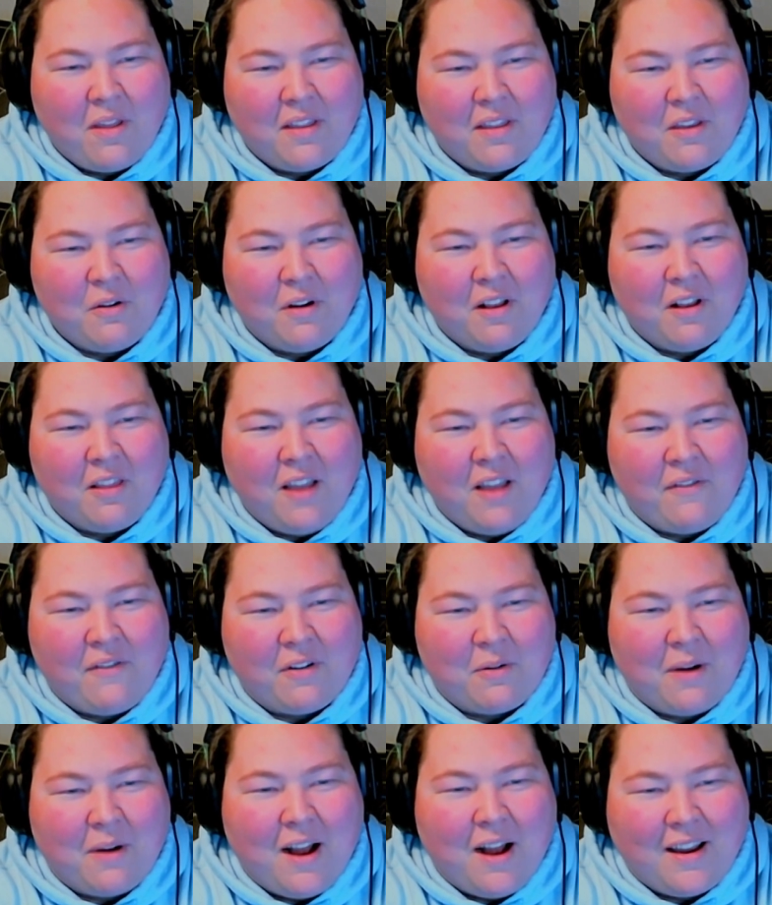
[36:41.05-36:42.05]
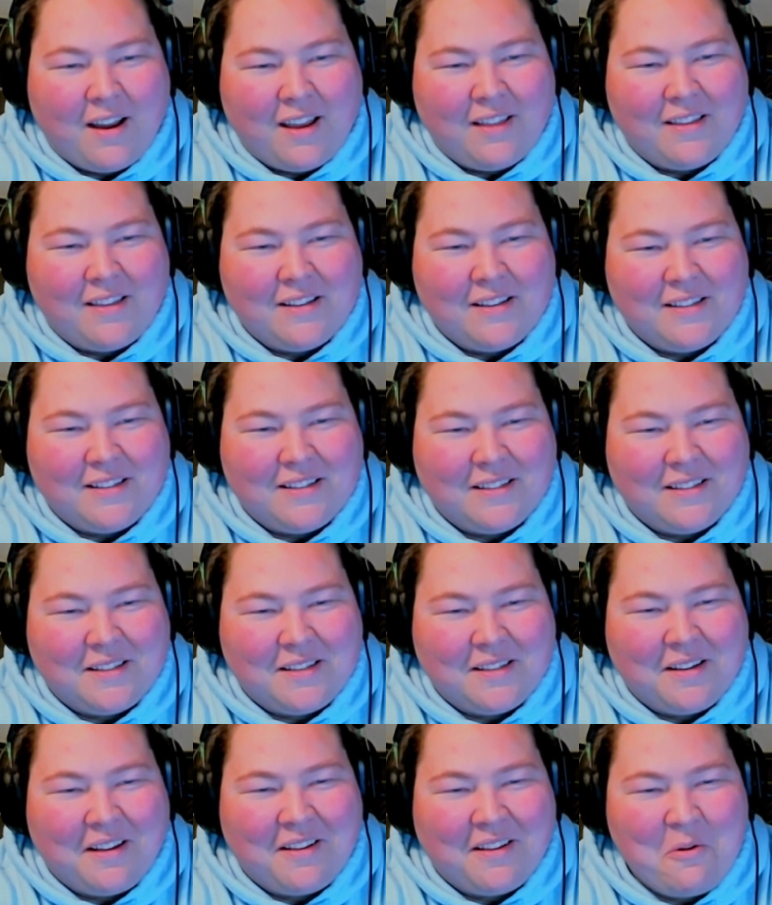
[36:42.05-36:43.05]
You're a lava rock, and this
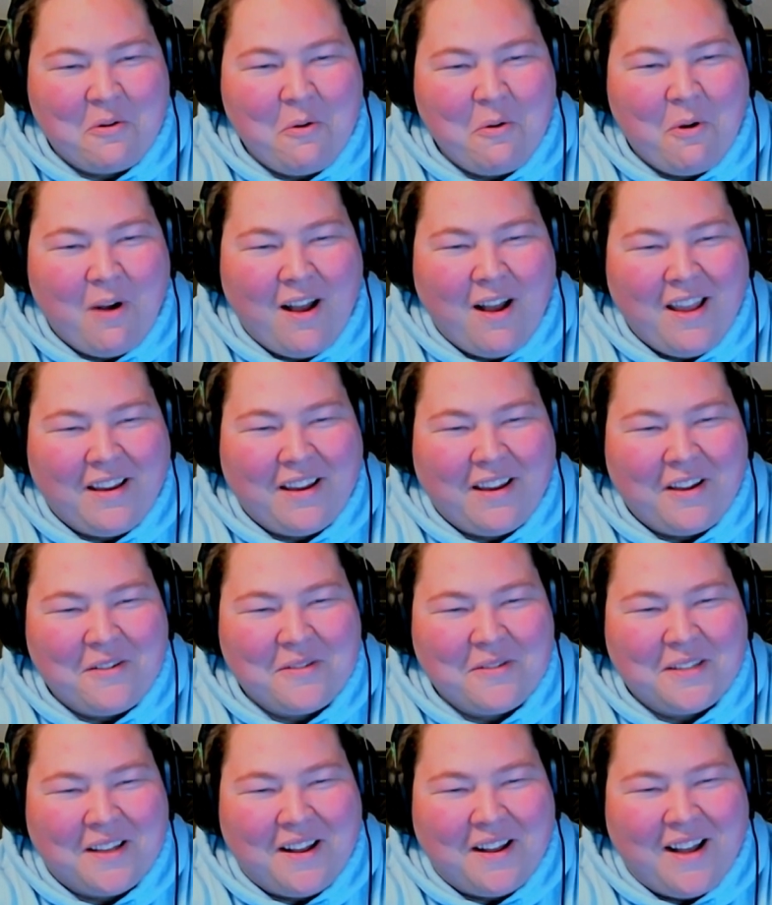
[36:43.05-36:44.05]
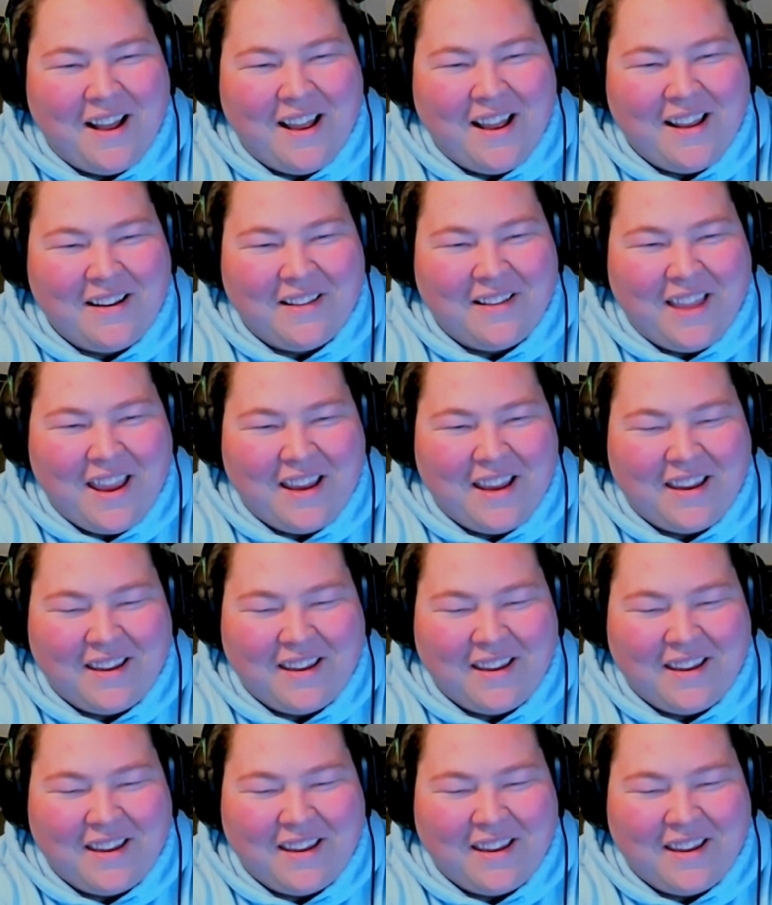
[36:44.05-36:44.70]
is what goes on, like,